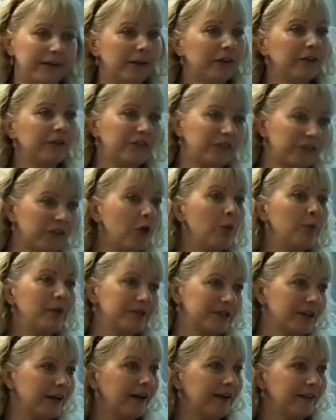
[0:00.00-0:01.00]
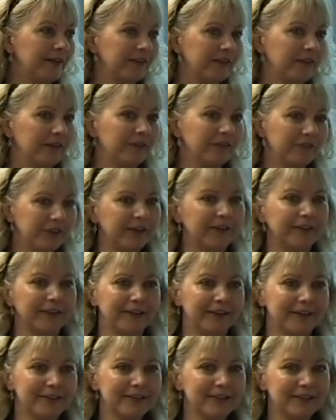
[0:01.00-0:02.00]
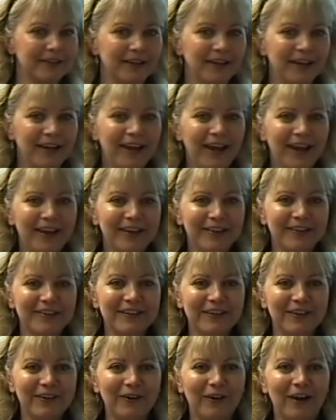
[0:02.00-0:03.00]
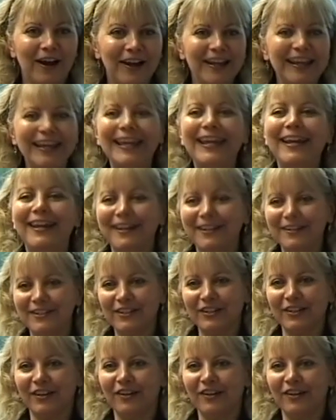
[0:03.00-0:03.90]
of somatizing feelings, and so I needed to